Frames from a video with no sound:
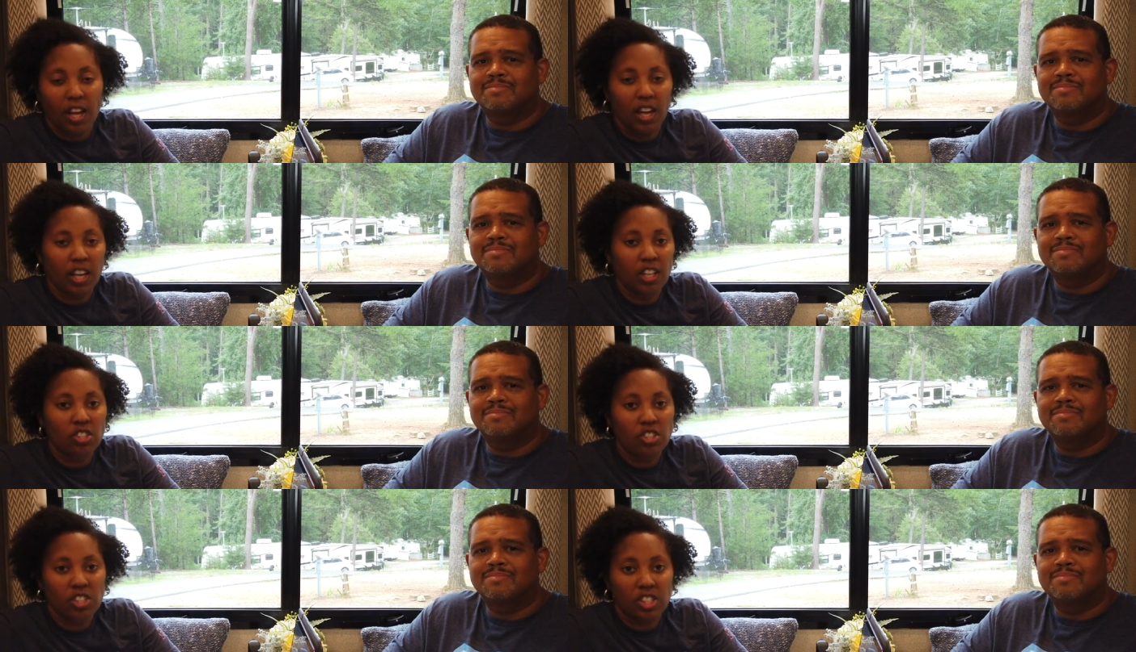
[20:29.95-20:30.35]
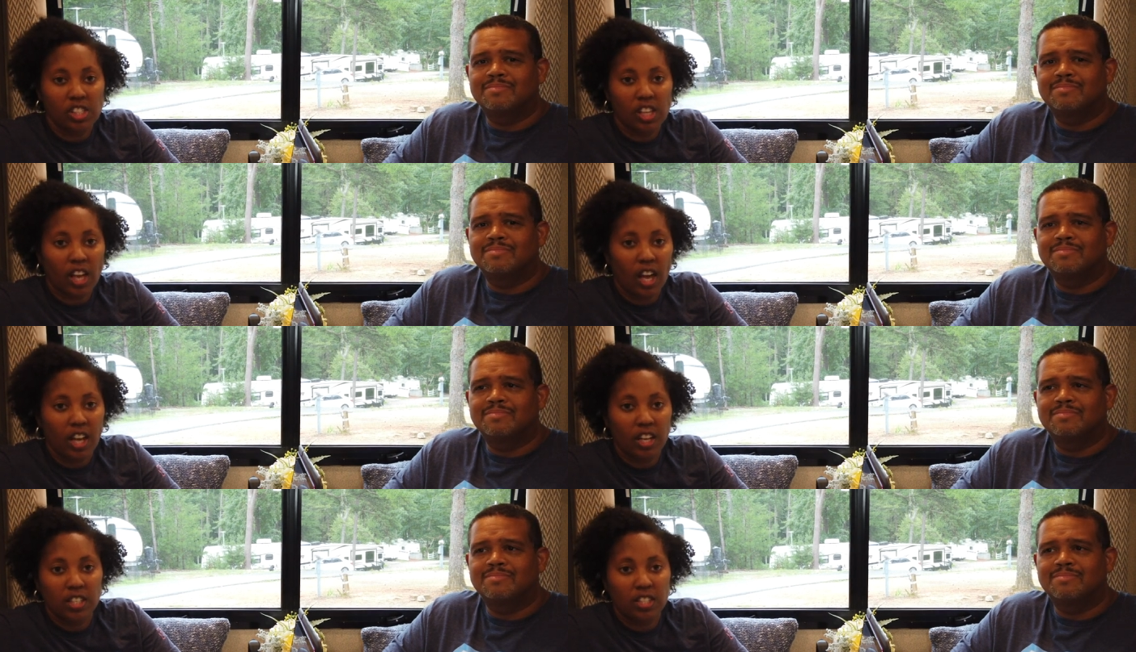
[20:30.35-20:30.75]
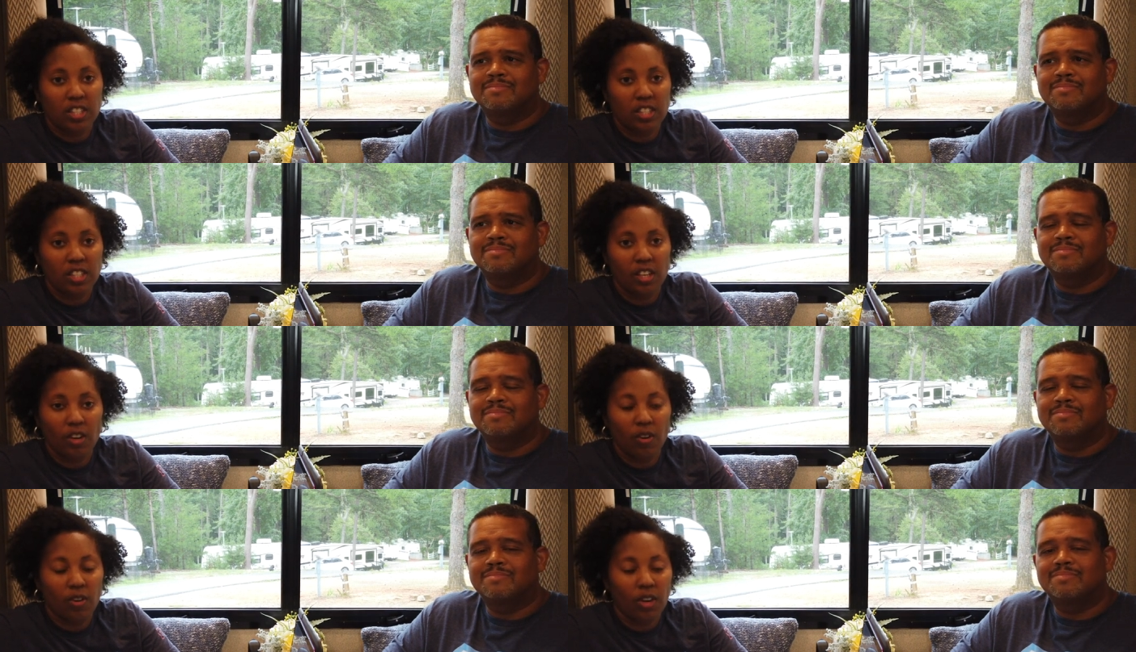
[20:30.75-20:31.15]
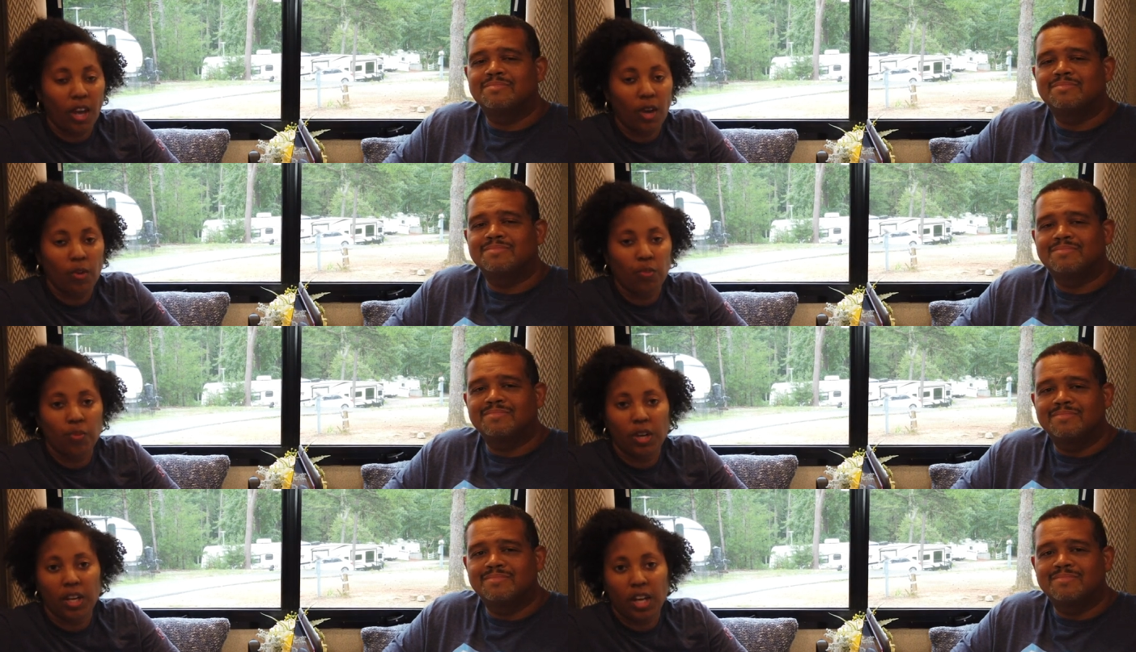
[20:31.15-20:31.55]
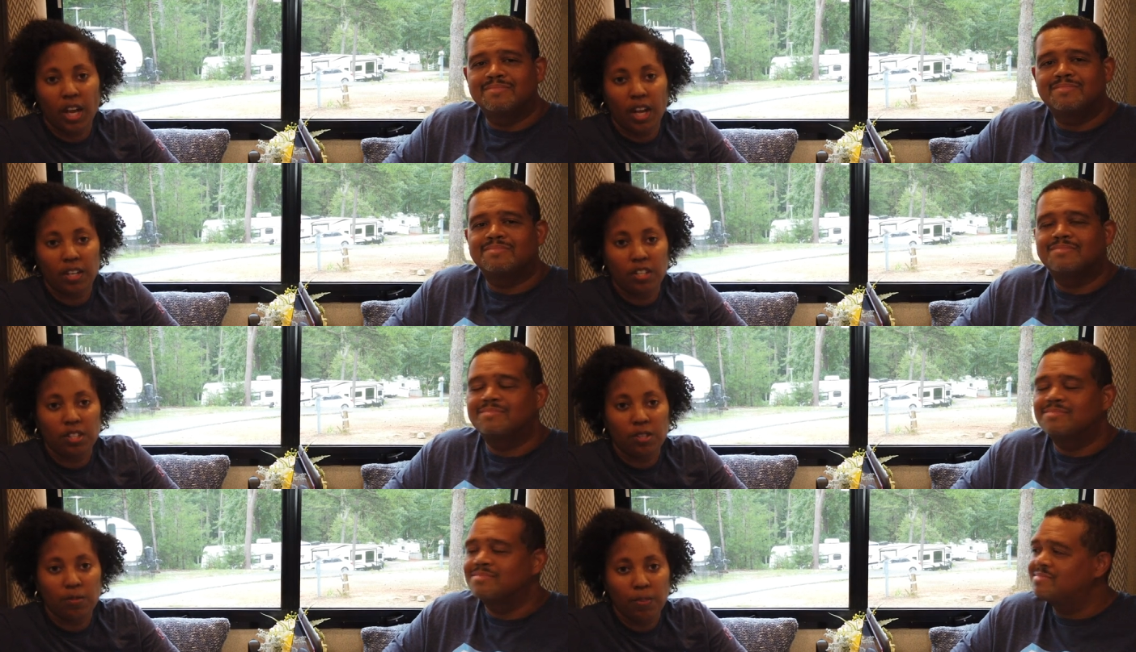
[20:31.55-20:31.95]
Speaker 1: and just kind of see, okay, what
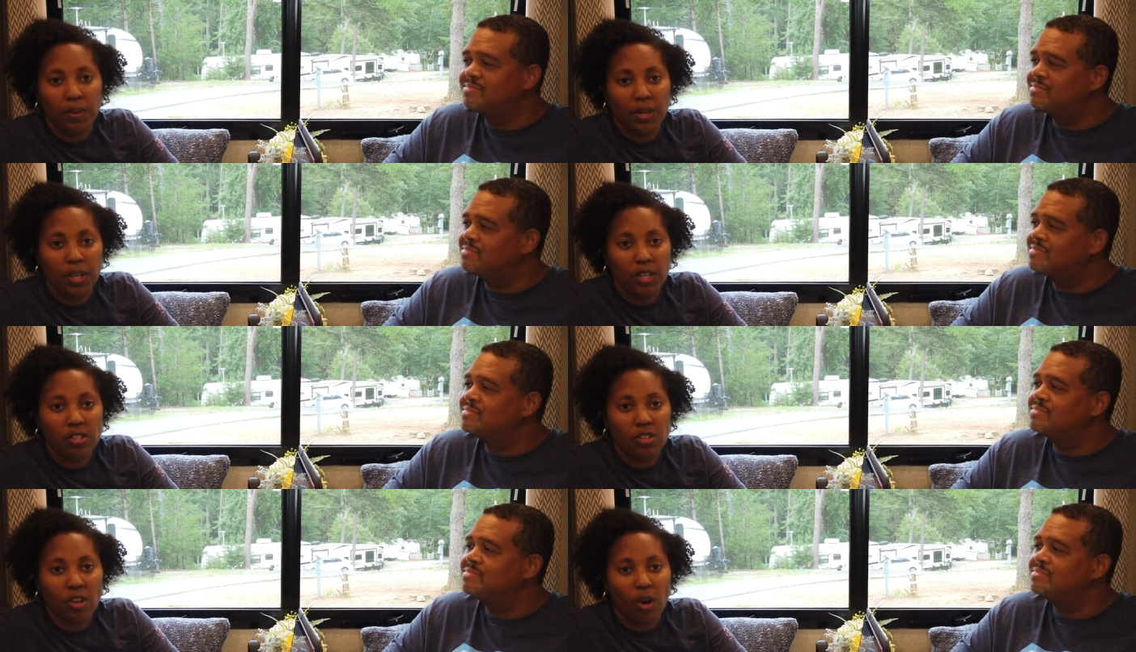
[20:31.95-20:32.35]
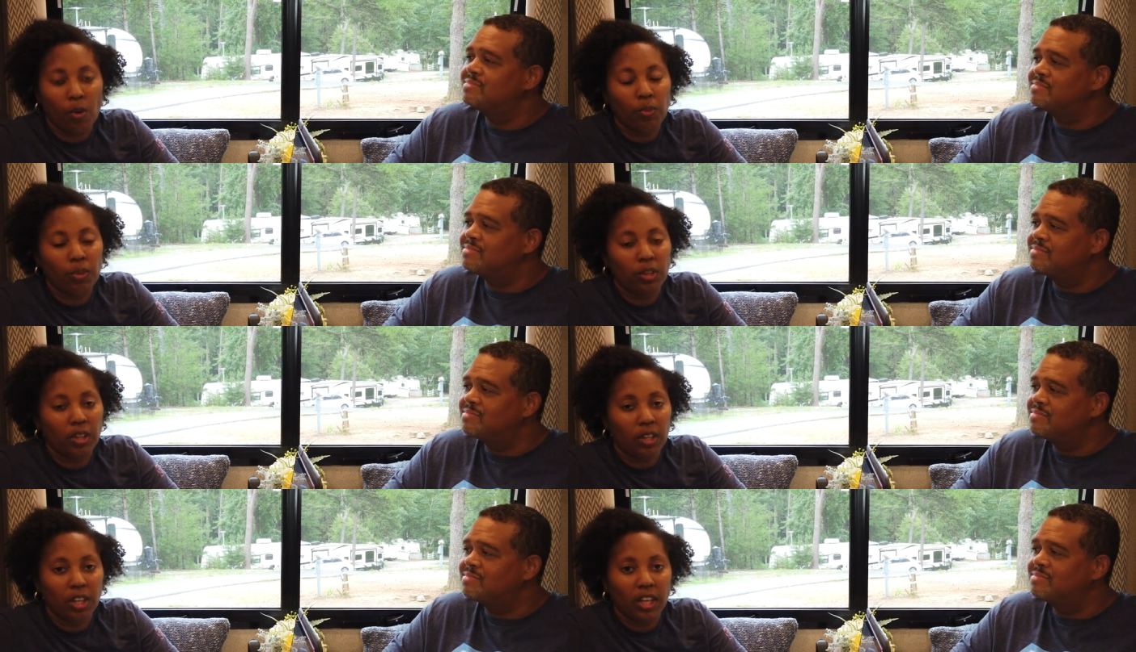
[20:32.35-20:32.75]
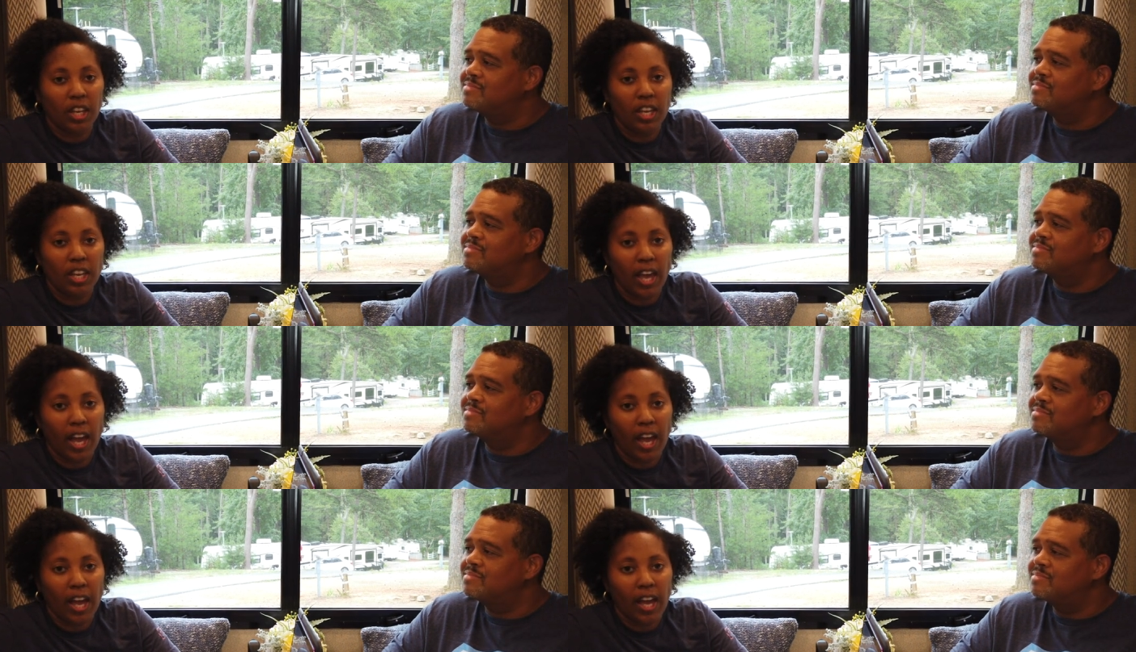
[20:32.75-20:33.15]
kind of speeds are we looking